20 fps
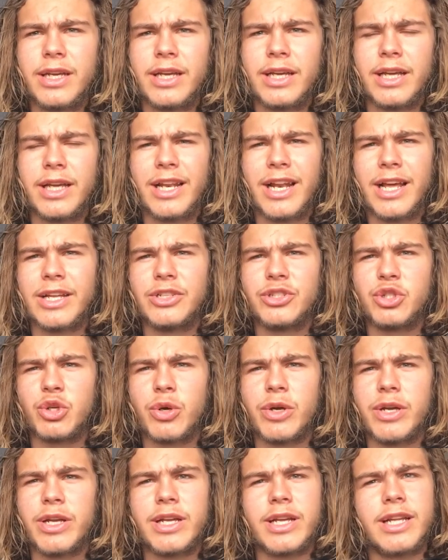and I
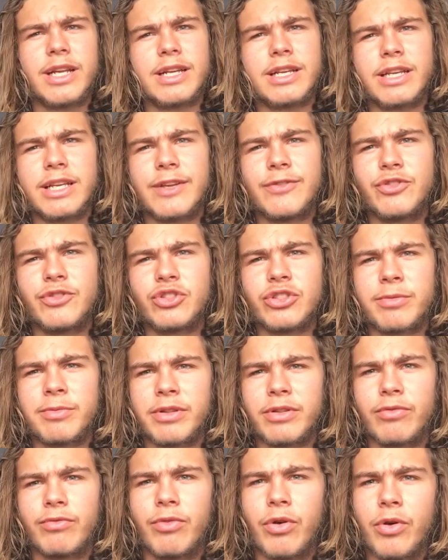enjoy it, and it gives you something
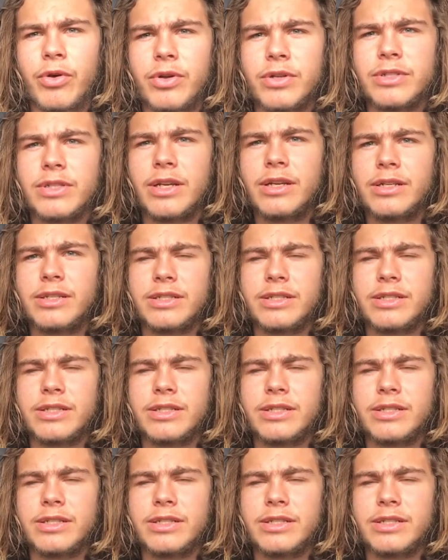to focus on.